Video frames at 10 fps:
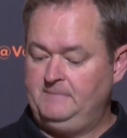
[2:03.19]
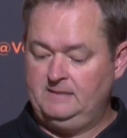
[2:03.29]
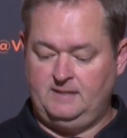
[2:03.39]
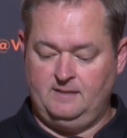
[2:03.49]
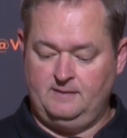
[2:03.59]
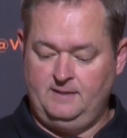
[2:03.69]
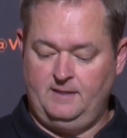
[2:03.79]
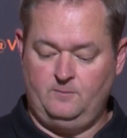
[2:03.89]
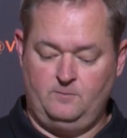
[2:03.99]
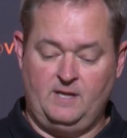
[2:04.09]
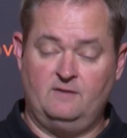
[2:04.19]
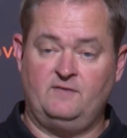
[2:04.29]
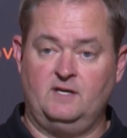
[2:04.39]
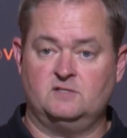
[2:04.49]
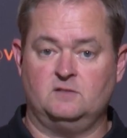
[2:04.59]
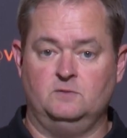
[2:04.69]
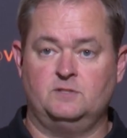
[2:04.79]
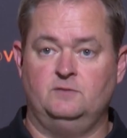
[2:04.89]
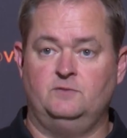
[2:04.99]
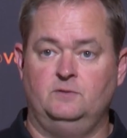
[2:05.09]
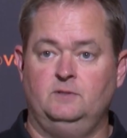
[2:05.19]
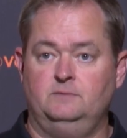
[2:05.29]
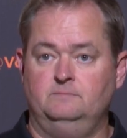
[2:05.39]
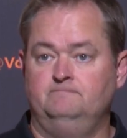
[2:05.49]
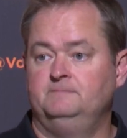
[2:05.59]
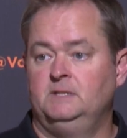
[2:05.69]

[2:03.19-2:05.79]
at the end of the day, we got to find a solution to it. And,